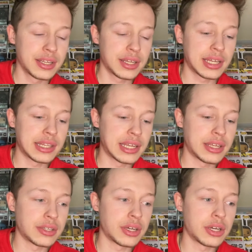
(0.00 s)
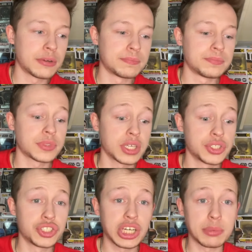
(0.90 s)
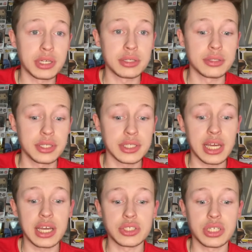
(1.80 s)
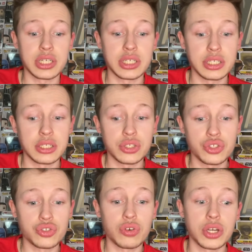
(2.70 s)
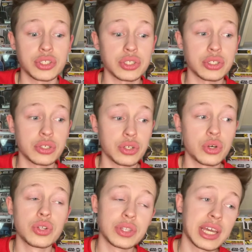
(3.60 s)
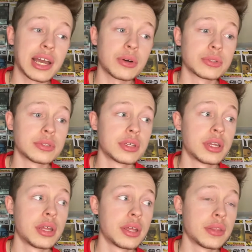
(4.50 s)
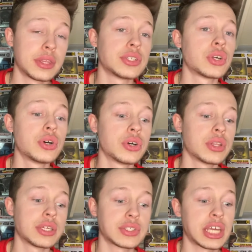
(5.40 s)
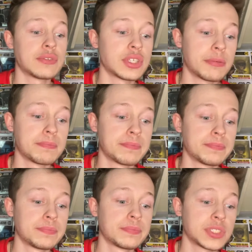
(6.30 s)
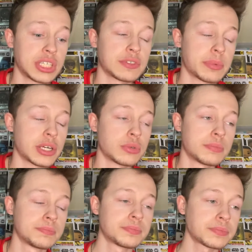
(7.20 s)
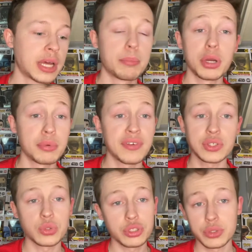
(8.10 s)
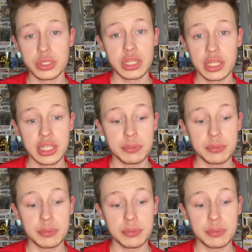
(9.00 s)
and then Jabba is actually trying to hunt down this hut that saves the Padawan. And Boba Fett's also in the